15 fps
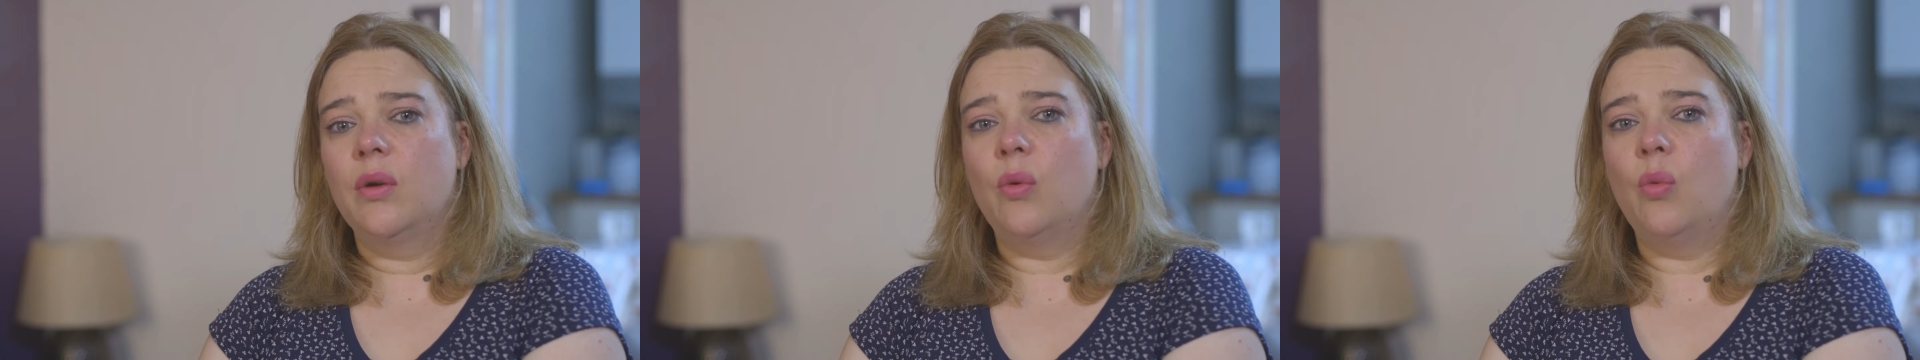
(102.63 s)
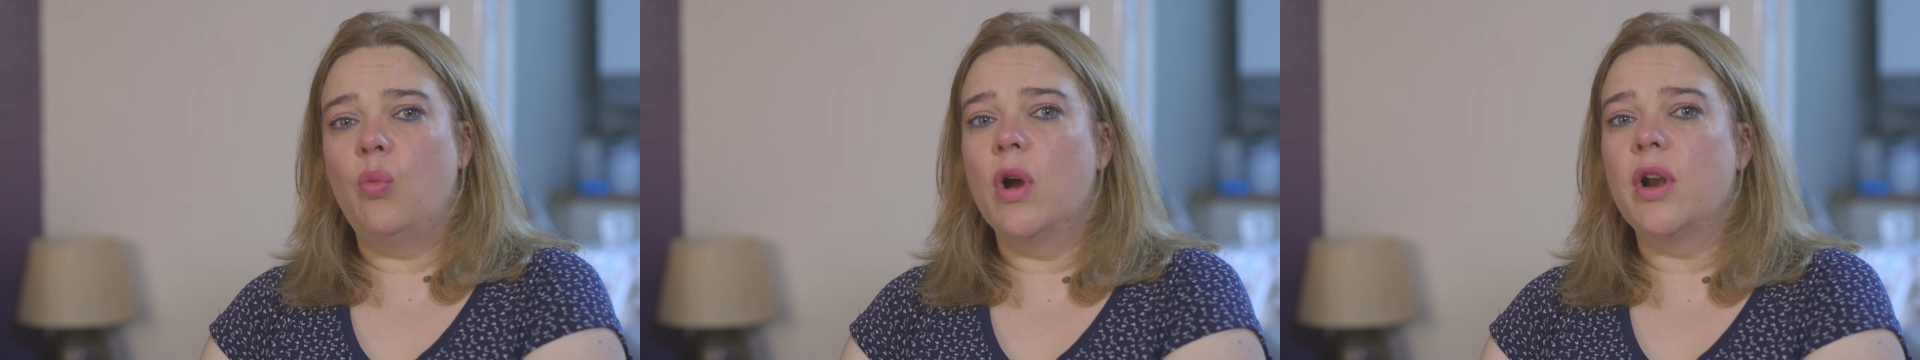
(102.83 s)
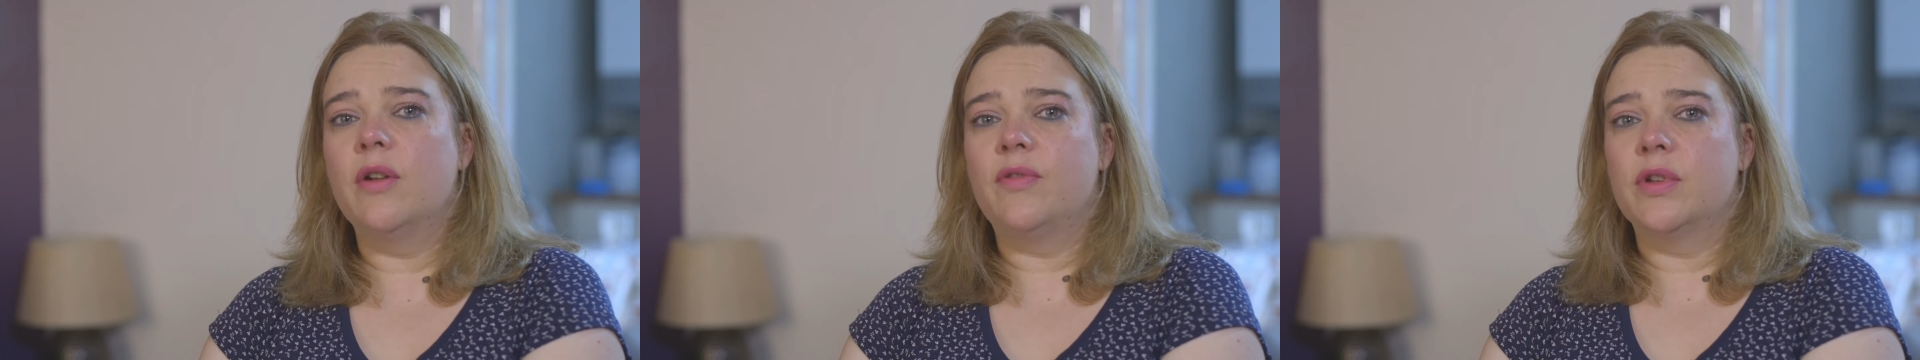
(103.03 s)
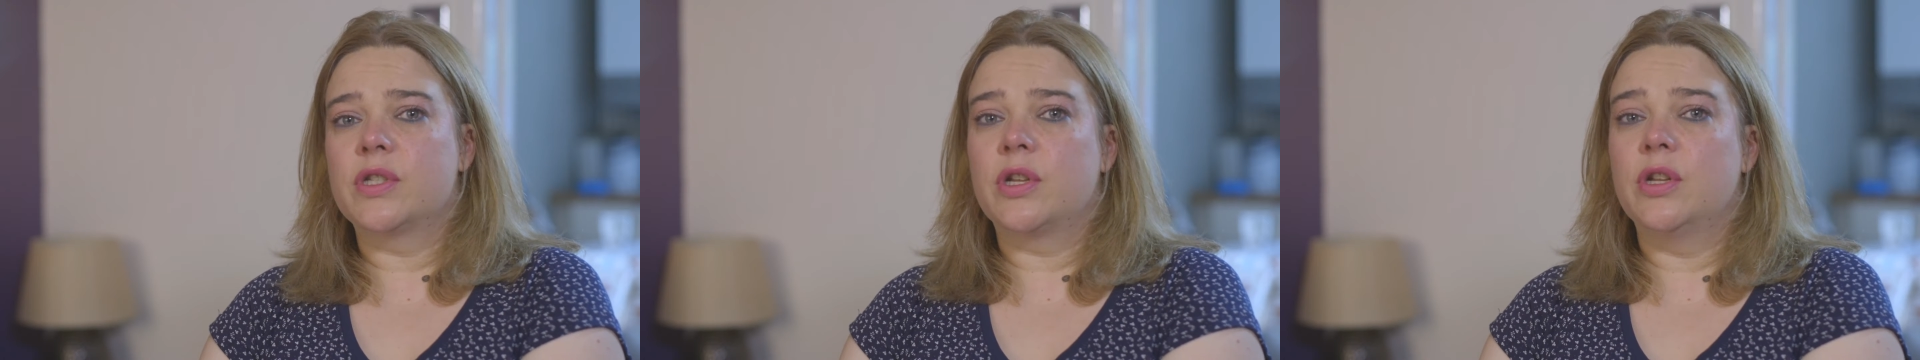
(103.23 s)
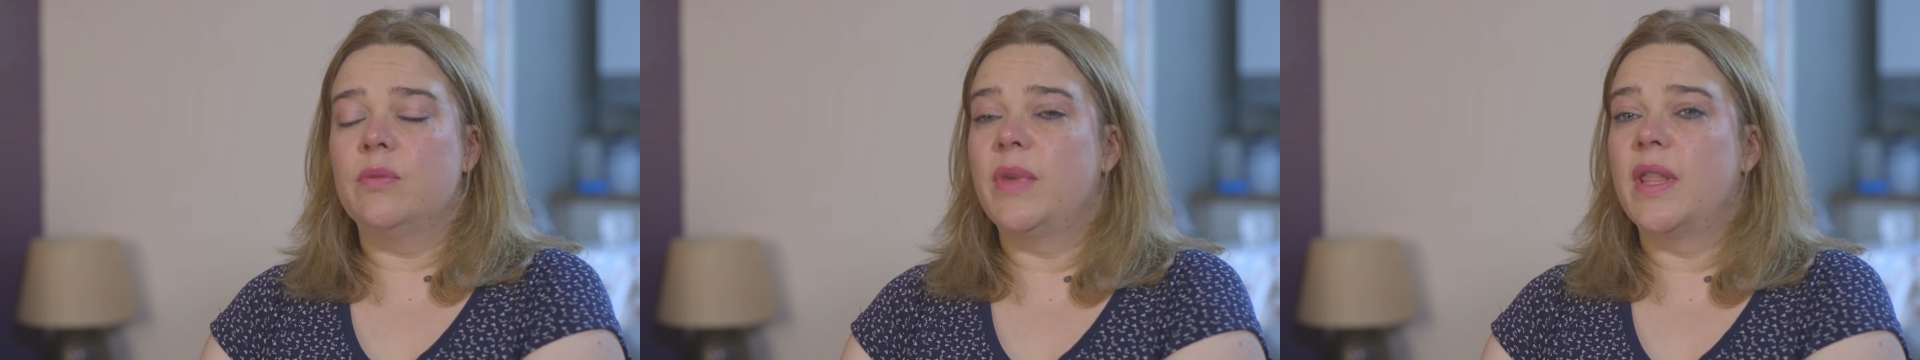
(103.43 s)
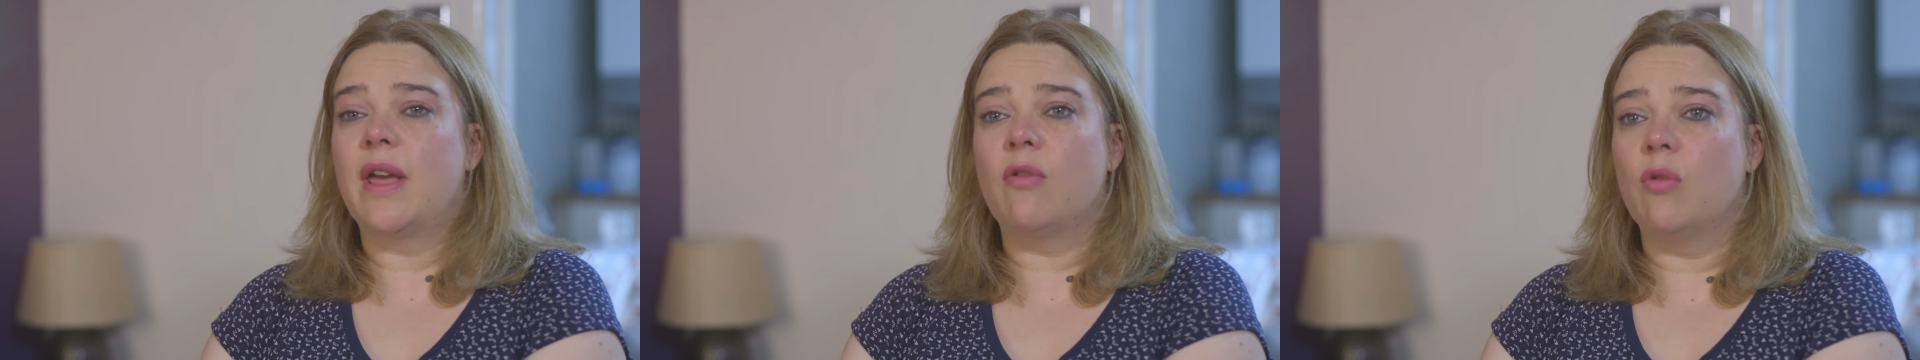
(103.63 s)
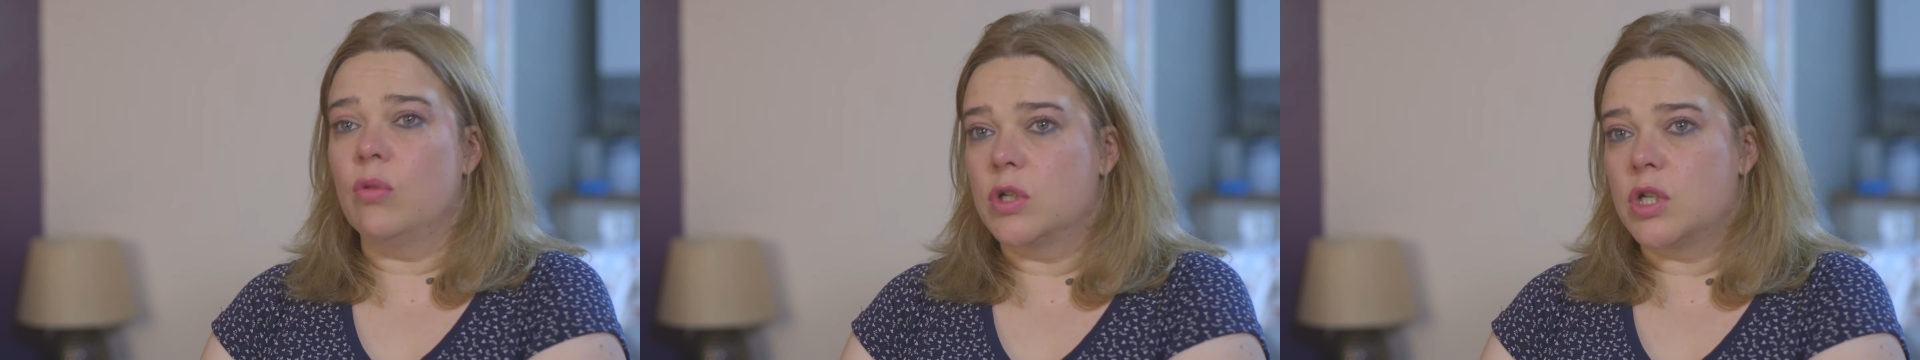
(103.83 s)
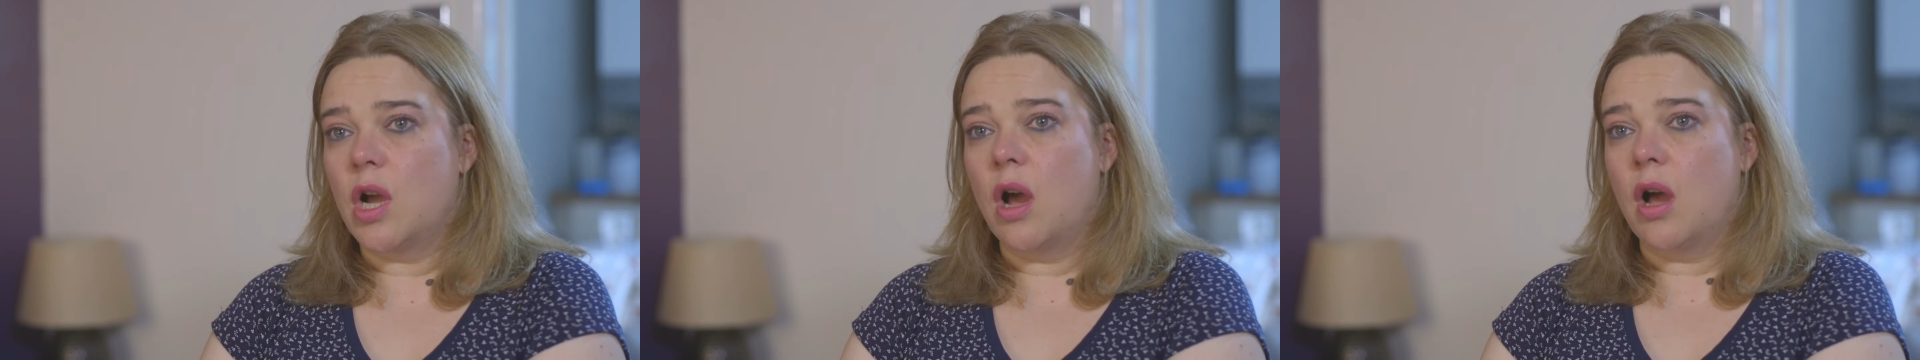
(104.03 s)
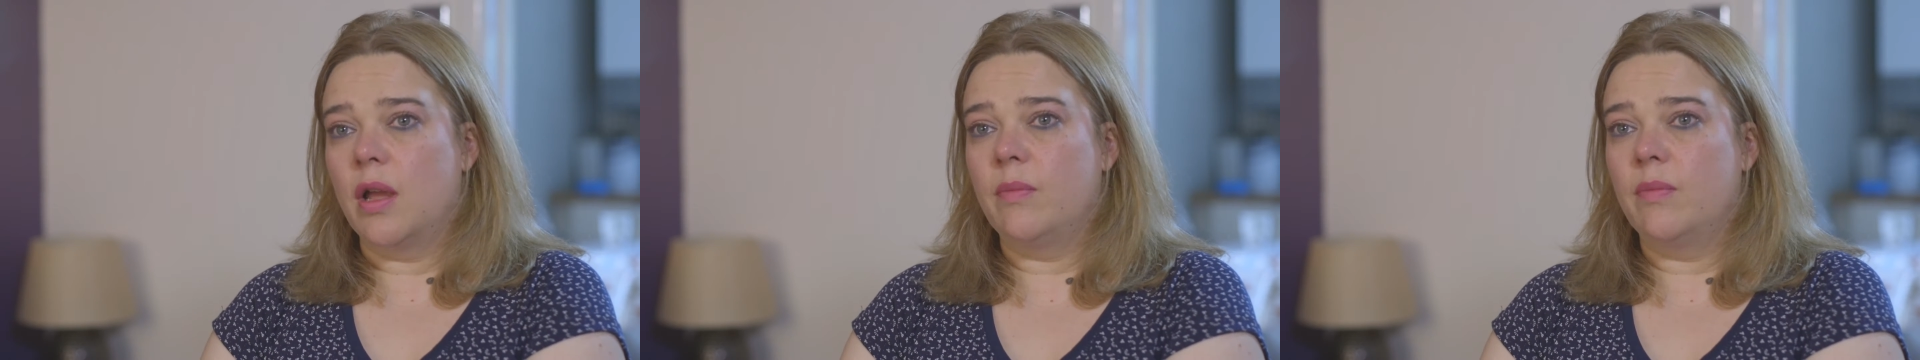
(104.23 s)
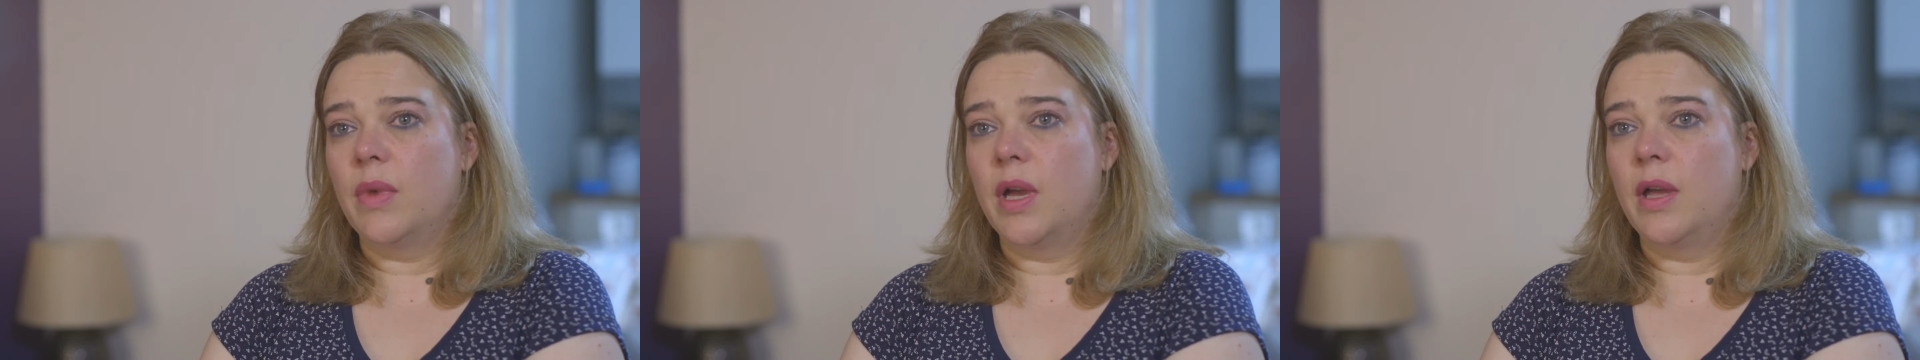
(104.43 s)
one of us couldn't be there all the
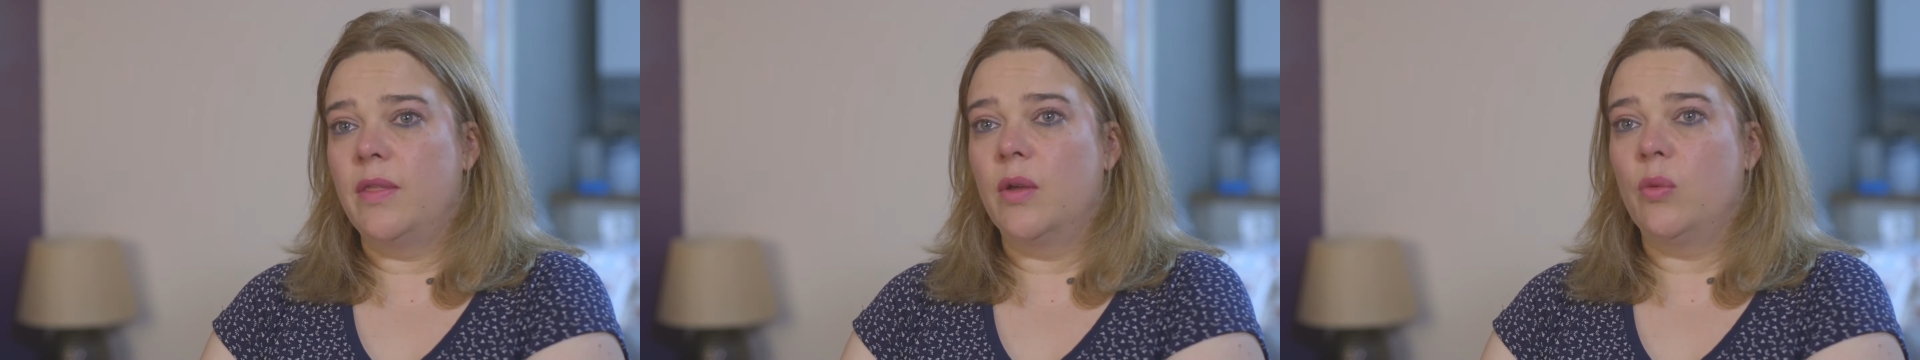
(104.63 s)
time and